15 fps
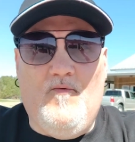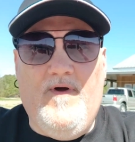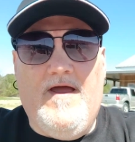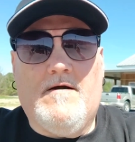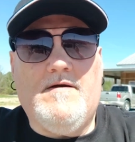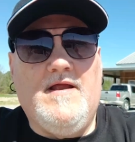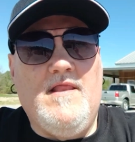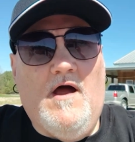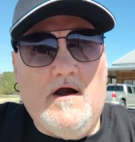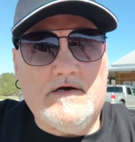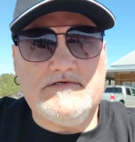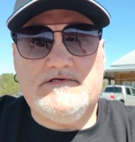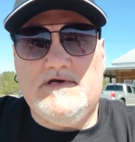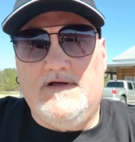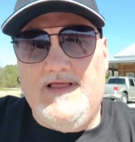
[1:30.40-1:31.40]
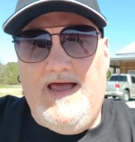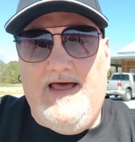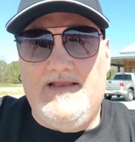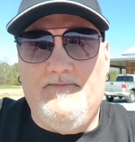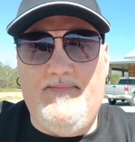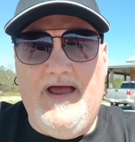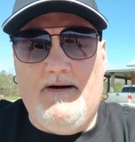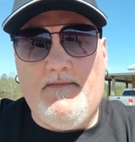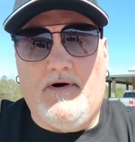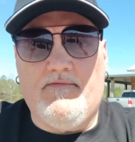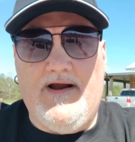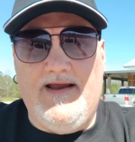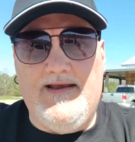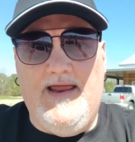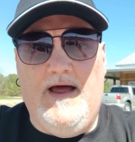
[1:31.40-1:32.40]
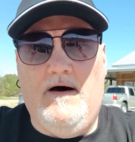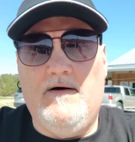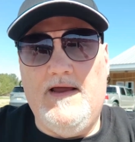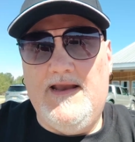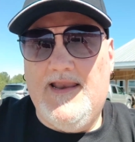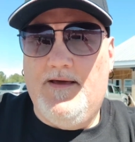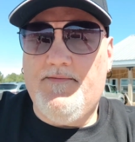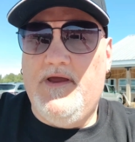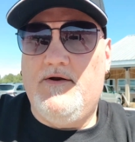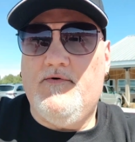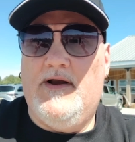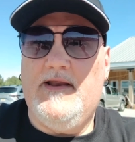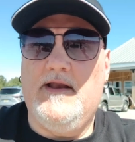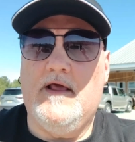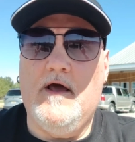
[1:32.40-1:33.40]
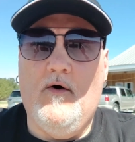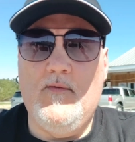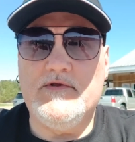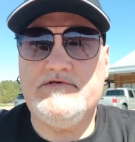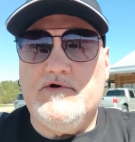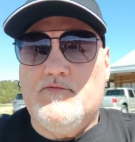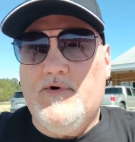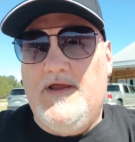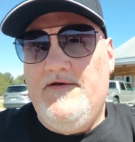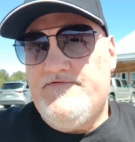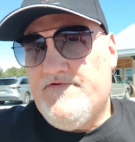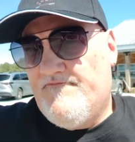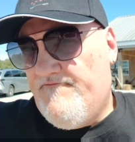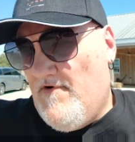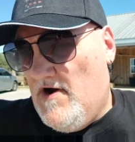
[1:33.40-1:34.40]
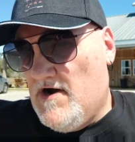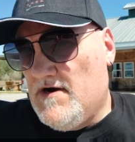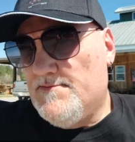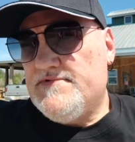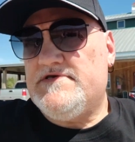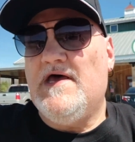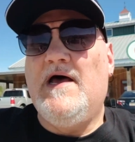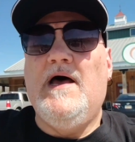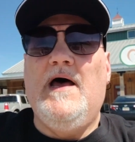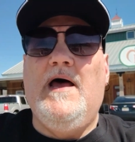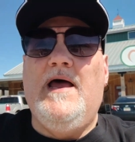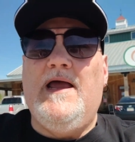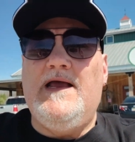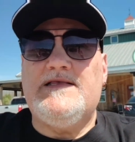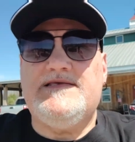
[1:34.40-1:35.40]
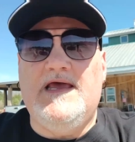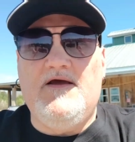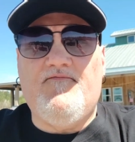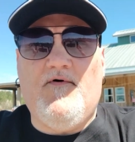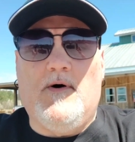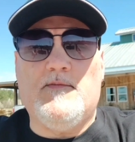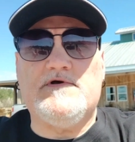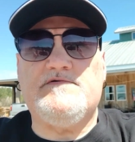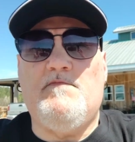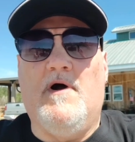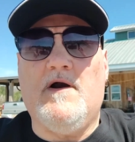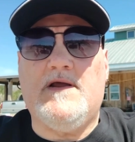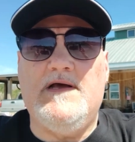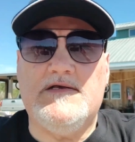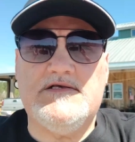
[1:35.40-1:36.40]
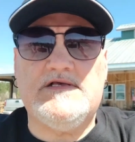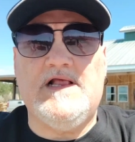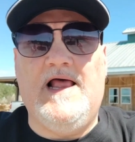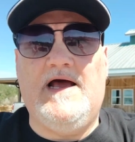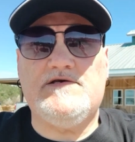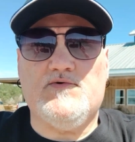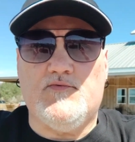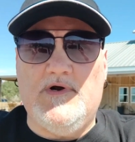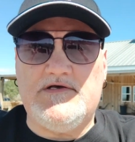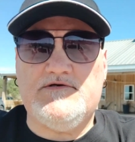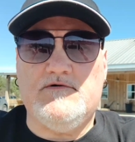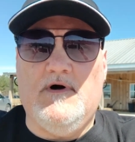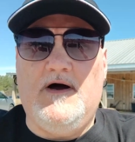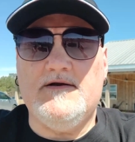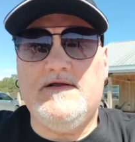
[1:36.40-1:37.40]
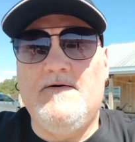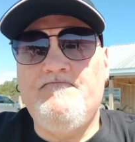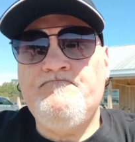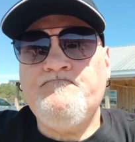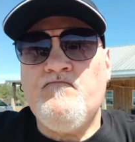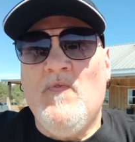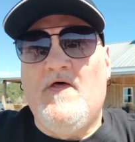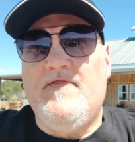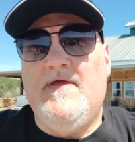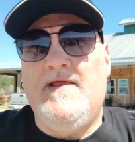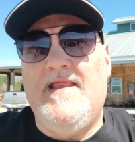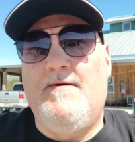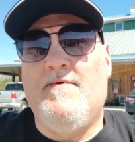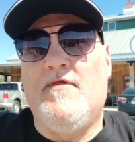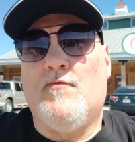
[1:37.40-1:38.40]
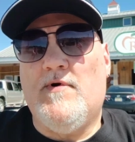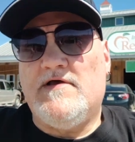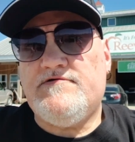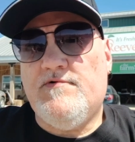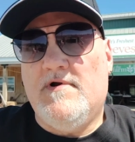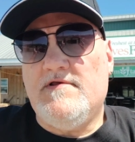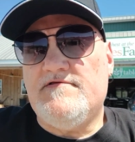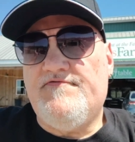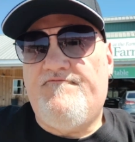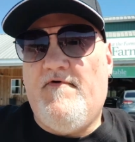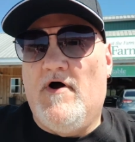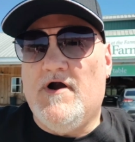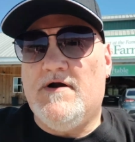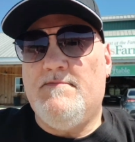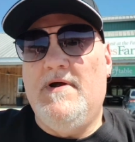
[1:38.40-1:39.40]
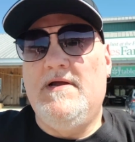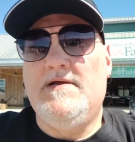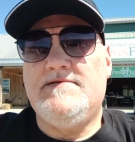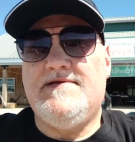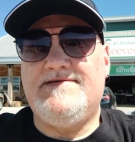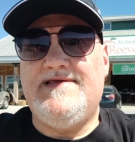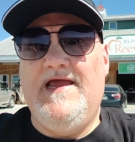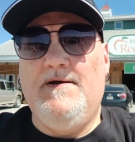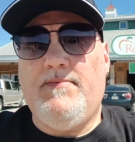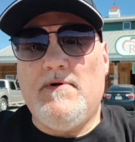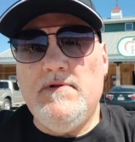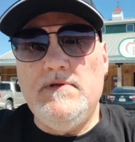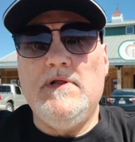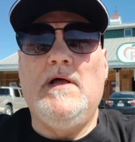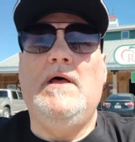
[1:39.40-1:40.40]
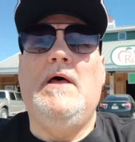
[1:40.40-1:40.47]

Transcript: We are in Hartselle, Alabama right now, and I'm getting ready to go into Reeves Farms. It's a farmer's market slash restaurant. The name of the restaurant is Farm to Table,